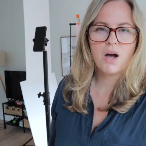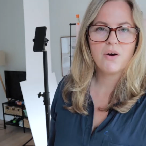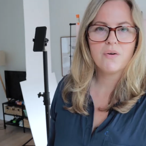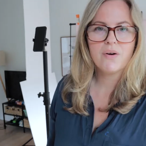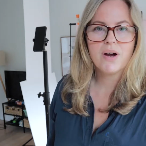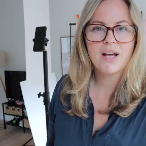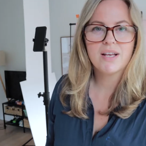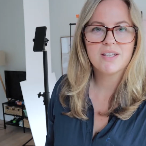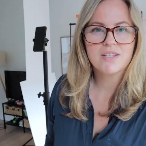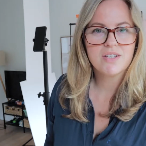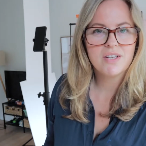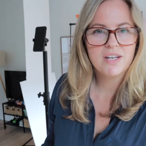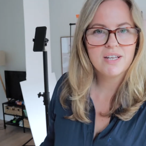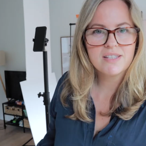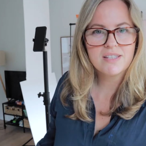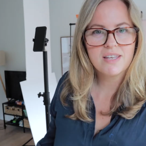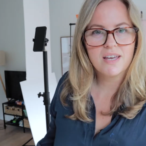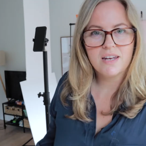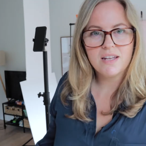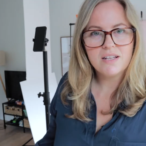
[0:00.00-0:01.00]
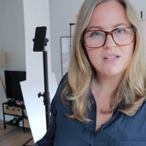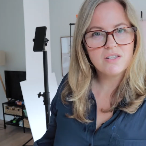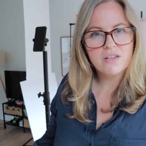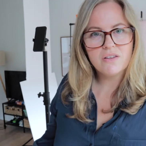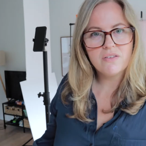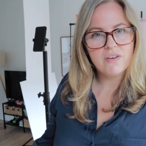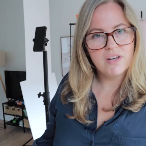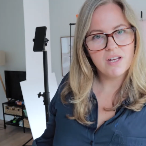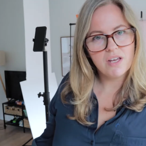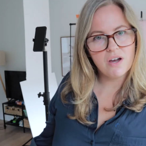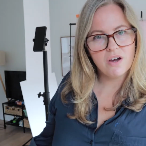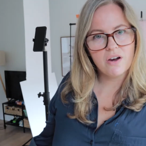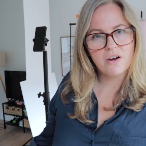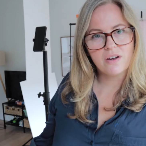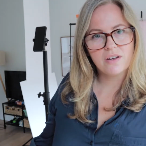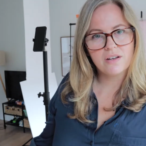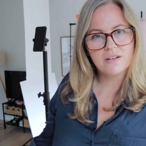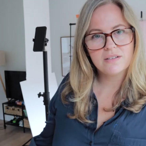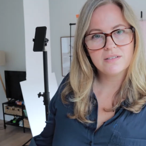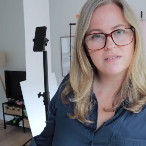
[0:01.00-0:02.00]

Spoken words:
Alright, so let's get into the video.